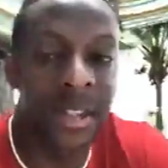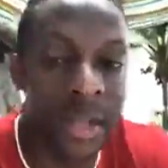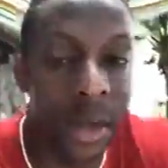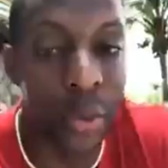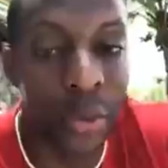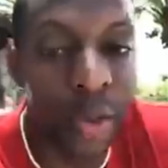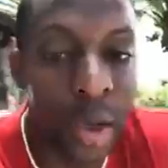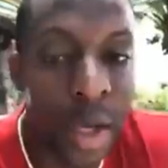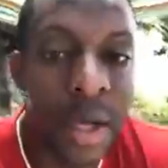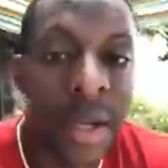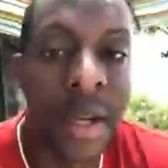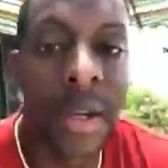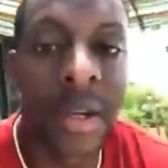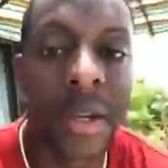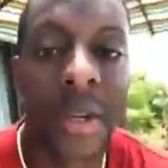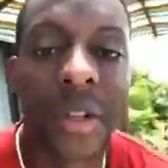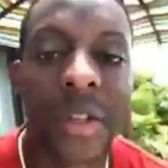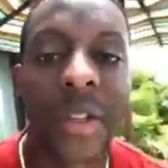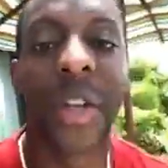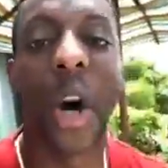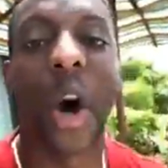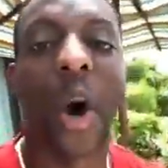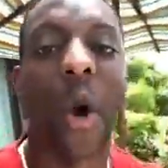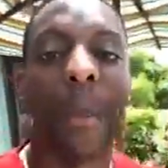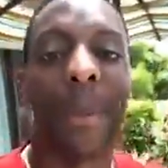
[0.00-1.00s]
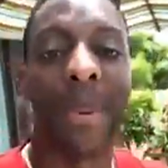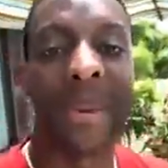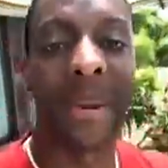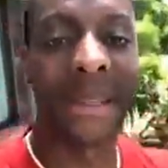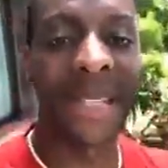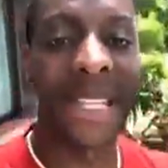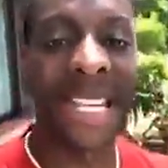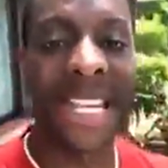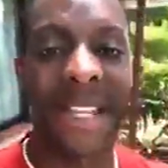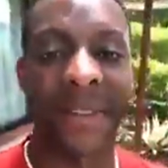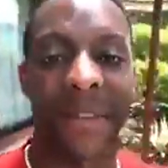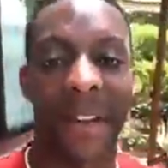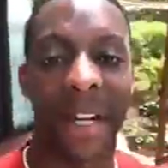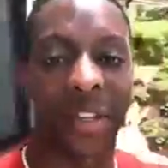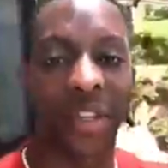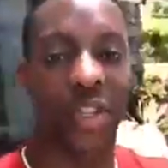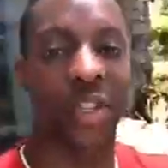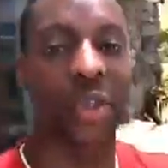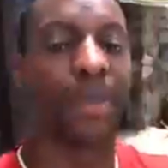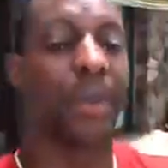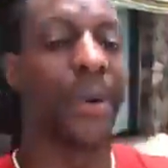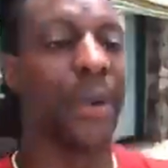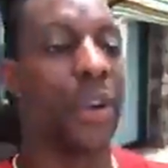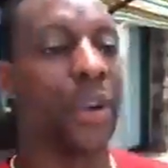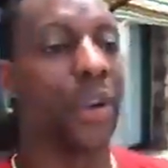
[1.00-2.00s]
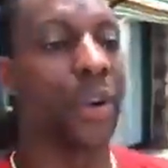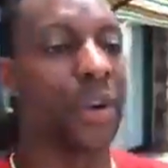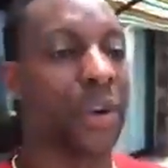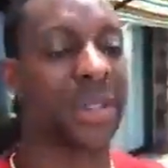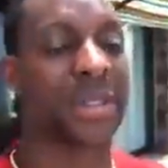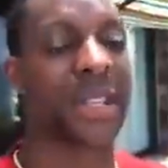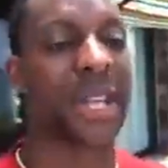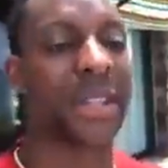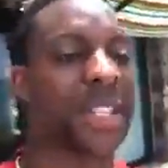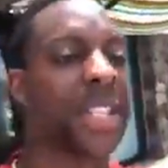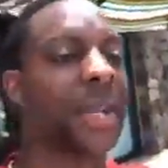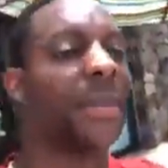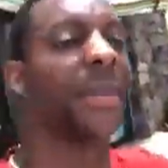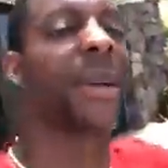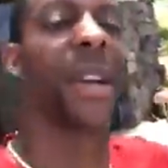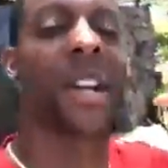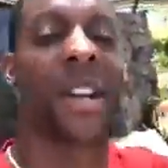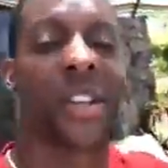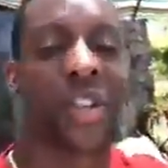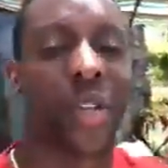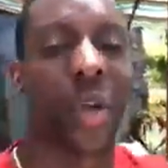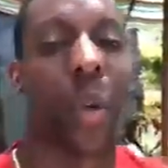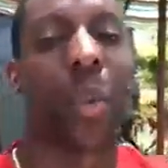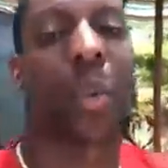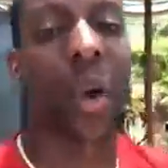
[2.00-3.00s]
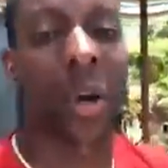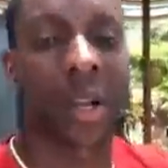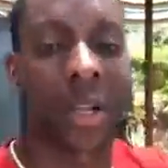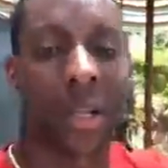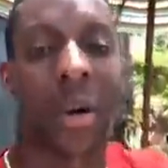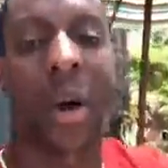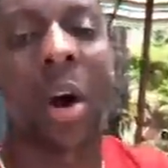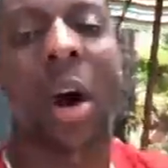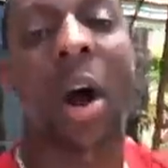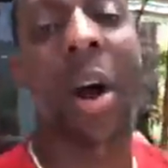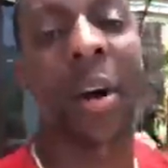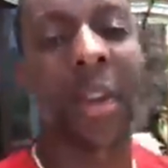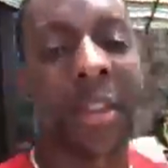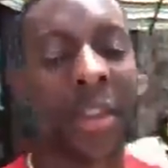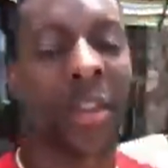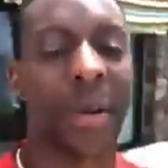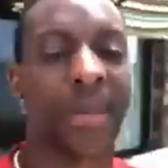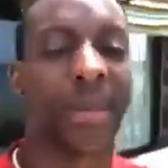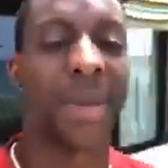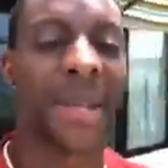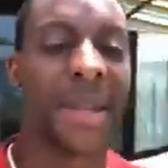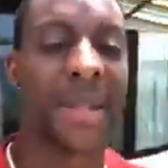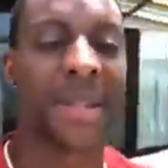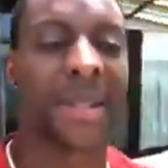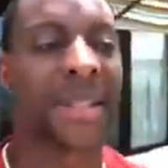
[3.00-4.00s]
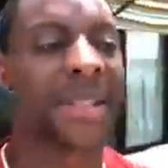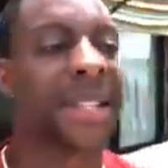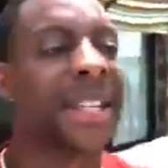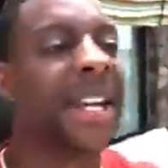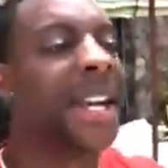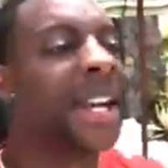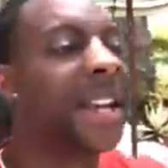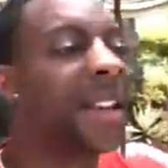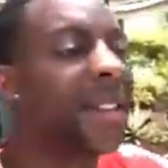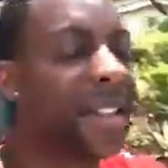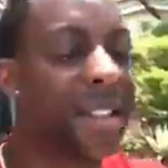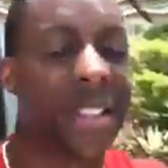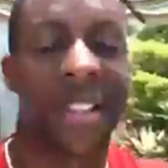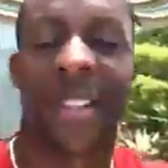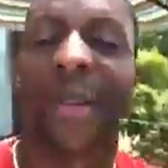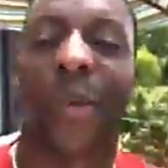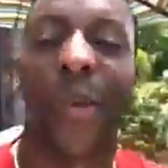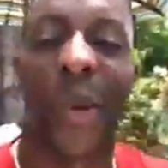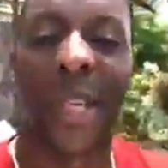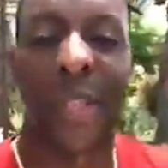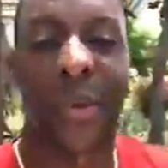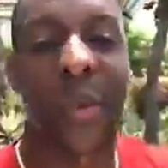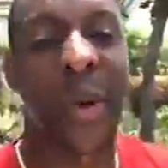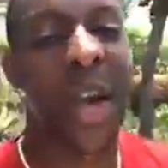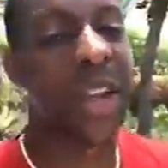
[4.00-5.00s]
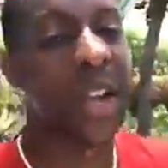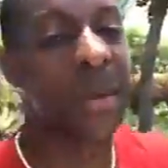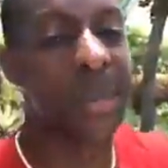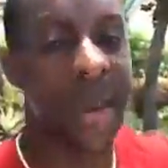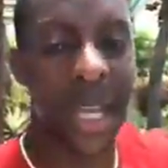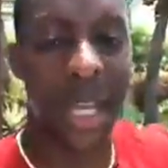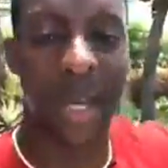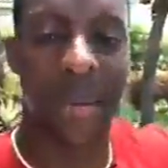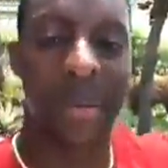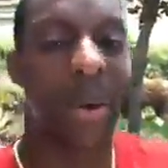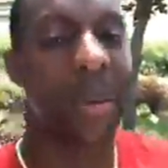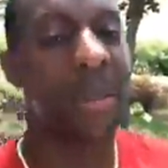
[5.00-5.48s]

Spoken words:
So don't believe entrepreneurs that just because you're working hard in your business, this is the reason why you're making